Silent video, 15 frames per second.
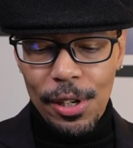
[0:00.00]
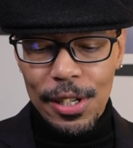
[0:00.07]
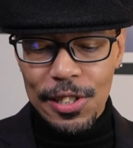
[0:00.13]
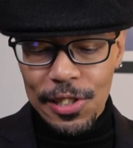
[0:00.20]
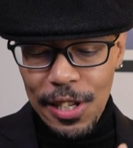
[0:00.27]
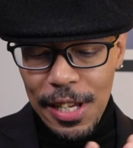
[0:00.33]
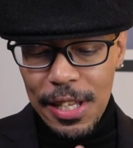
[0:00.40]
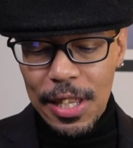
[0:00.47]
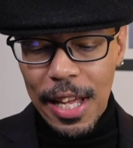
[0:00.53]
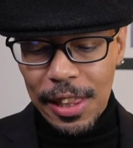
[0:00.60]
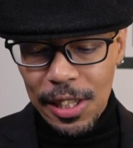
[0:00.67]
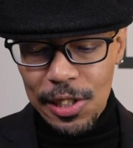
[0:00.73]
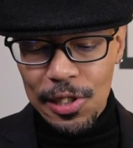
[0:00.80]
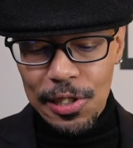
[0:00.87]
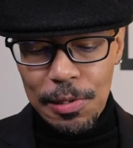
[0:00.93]
And seeing that
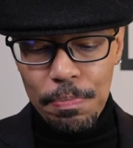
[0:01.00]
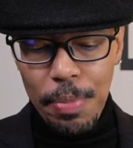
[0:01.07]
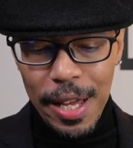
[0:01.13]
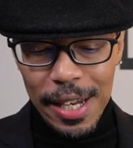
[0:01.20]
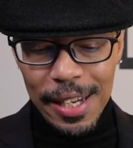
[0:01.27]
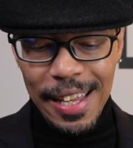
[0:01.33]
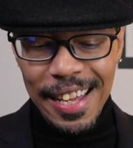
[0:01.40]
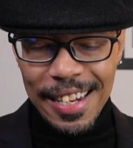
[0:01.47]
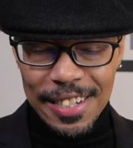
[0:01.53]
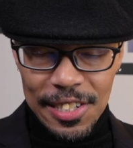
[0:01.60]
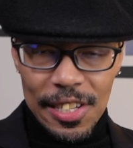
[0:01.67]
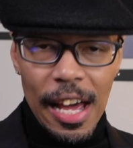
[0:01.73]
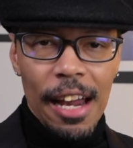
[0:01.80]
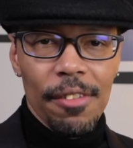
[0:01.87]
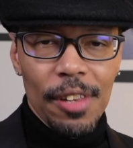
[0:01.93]
this has been
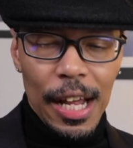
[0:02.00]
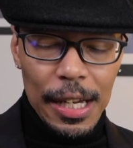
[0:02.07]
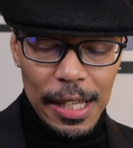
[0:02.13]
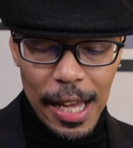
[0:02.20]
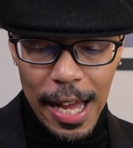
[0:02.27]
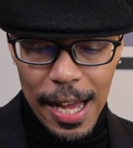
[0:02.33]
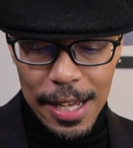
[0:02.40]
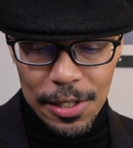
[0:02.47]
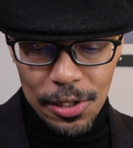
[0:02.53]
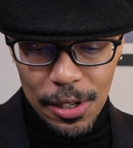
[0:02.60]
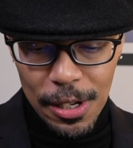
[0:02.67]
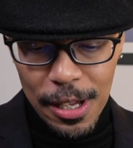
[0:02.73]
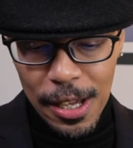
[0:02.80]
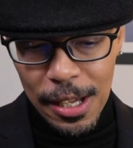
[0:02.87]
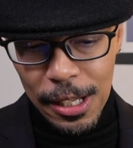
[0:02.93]
inside of that cask,
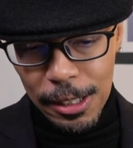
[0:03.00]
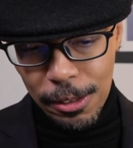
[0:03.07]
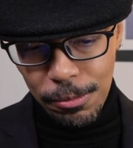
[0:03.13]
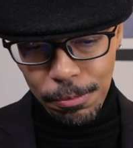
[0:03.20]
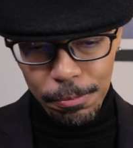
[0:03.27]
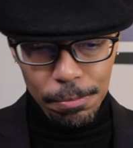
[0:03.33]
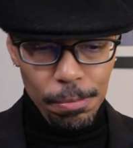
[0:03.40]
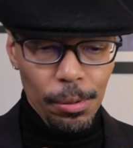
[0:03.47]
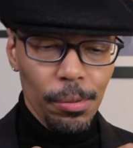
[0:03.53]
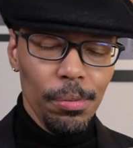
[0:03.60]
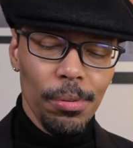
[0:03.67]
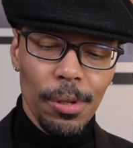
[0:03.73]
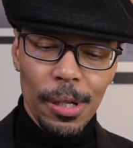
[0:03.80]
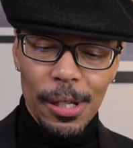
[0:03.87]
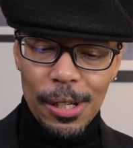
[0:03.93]

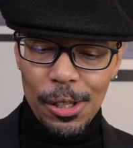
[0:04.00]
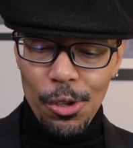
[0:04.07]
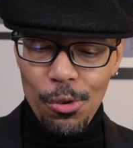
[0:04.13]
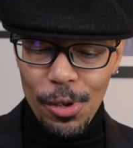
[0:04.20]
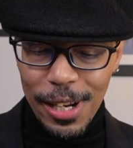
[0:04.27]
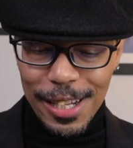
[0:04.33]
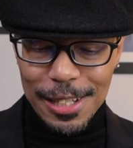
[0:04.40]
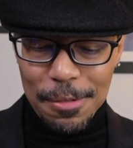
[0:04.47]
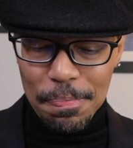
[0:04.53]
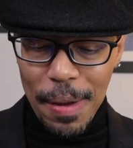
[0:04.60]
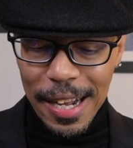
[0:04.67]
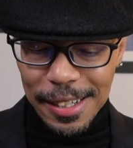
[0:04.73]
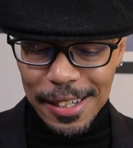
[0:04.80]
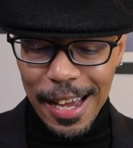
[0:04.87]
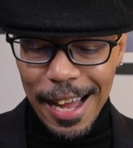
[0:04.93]
you would
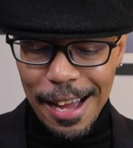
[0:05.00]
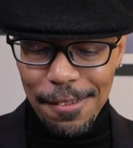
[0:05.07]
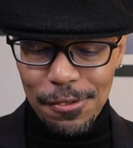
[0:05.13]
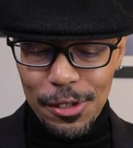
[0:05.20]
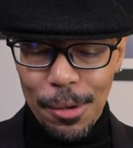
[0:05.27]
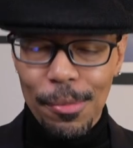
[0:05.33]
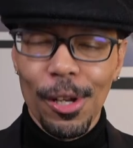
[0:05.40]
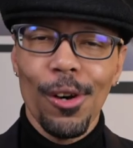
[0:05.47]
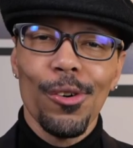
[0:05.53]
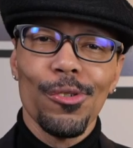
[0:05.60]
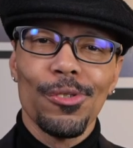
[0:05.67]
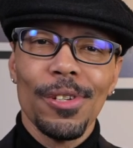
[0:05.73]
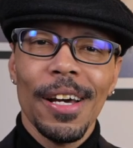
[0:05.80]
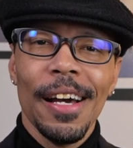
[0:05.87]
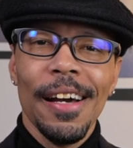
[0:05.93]
expect to have some of
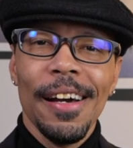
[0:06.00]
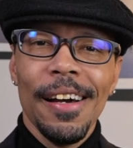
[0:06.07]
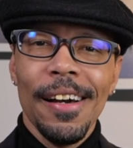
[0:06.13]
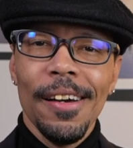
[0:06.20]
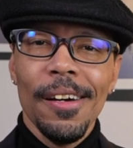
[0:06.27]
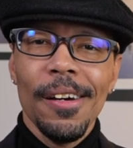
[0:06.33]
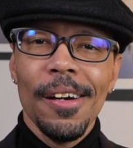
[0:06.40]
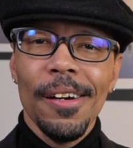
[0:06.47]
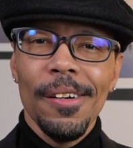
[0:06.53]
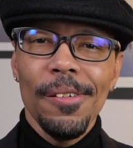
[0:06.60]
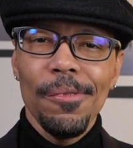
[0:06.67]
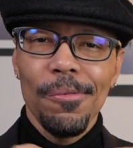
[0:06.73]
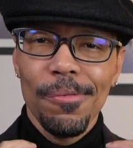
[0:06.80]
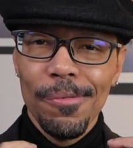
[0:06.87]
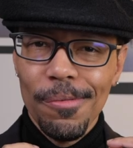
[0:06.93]
those
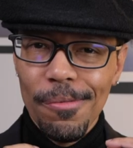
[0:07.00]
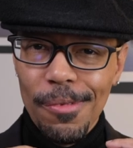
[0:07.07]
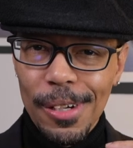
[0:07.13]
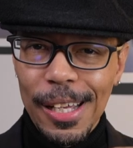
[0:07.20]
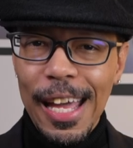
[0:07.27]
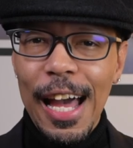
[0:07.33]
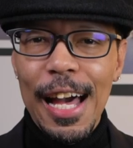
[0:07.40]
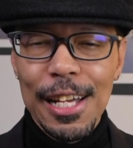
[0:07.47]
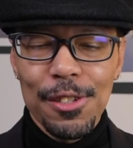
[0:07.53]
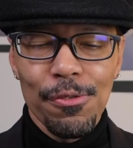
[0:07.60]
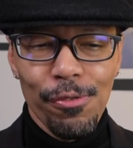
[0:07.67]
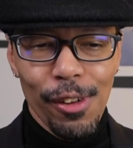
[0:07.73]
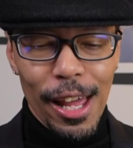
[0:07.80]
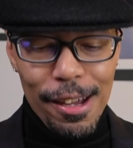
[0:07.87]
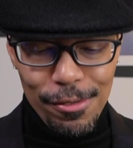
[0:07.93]
cask
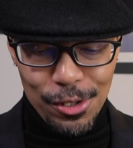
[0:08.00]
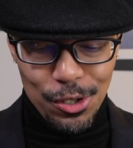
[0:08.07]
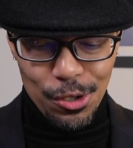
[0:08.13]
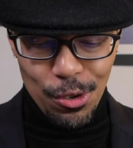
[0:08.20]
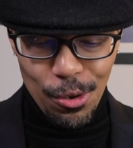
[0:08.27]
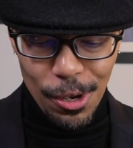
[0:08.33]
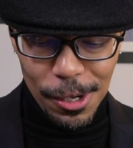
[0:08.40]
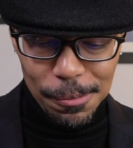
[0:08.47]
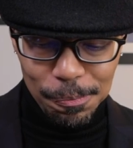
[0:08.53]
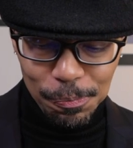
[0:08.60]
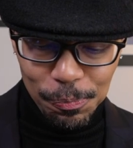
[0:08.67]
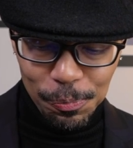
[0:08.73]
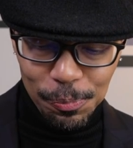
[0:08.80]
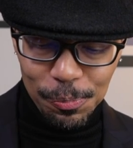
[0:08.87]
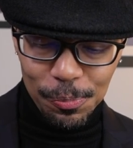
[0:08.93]
flavors to it.
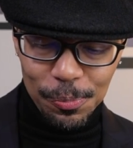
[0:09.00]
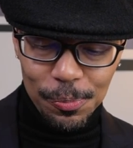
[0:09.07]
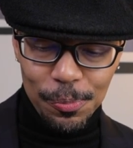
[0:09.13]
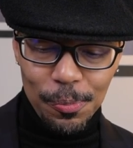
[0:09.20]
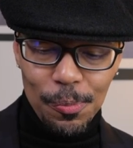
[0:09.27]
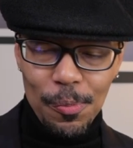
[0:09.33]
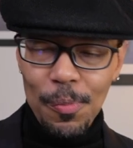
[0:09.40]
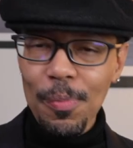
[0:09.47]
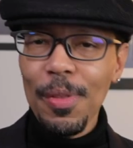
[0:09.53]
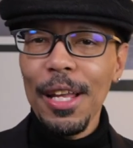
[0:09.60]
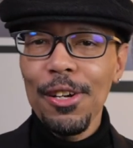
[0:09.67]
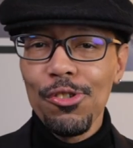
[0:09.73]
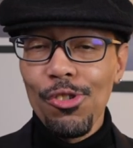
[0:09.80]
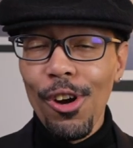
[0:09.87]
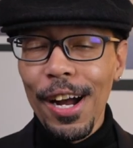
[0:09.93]

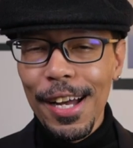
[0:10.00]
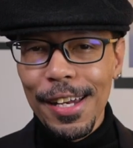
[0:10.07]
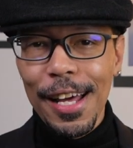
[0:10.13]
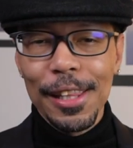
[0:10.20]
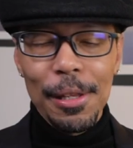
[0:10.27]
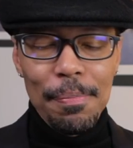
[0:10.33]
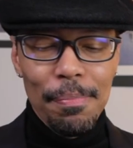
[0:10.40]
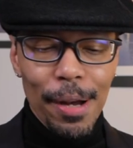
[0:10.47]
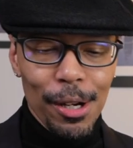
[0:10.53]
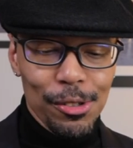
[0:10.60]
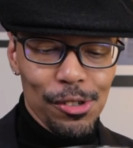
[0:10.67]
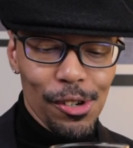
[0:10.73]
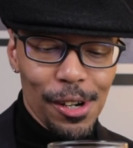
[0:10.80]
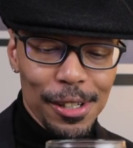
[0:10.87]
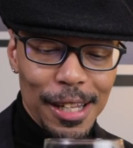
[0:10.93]
Trying not to
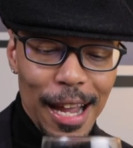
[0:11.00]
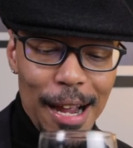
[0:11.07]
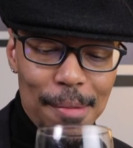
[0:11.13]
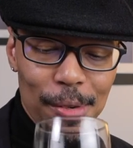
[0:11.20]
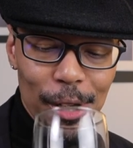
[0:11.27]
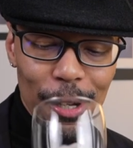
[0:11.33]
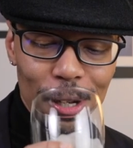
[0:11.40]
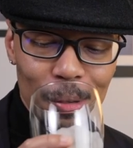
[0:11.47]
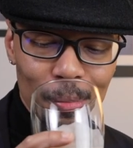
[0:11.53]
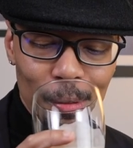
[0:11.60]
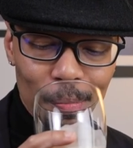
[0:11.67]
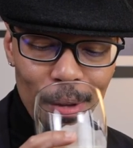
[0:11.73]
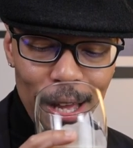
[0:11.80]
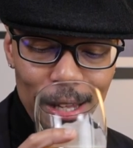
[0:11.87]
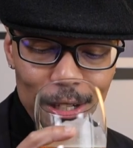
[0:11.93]
belch on camera here, but
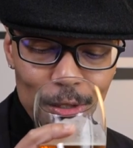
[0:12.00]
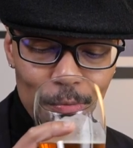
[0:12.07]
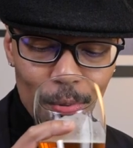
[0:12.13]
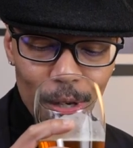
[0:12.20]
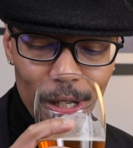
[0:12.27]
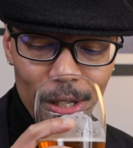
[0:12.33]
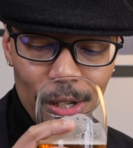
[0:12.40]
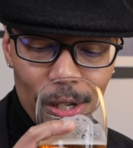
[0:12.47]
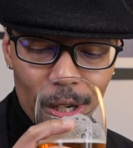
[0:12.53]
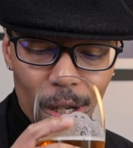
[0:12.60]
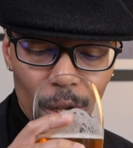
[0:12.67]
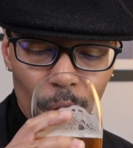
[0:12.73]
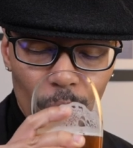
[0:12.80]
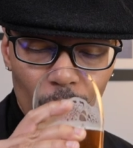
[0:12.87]
man, it's pretty good.